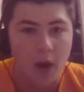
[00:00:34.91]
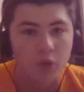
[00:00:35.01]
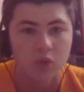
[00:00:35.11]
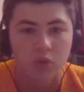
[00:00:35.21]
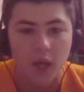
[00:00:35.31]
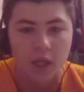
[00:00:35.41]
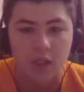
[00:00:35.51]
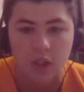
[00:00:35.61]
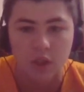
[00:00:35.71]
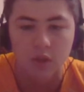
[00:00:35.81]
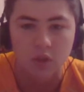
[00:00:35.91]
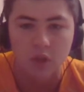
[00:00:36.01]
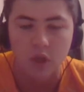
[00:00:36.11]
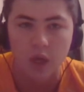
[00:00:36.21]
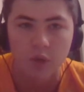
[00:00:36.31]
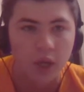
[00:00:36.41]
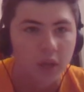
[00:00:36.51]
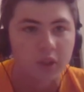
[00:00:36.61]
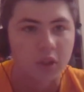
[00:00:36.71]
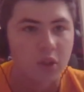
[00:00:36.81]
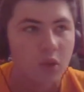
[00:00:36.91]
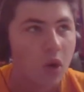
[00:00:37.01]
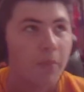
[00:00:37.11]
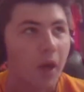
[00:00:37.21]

I was reacting to I reacted to uh,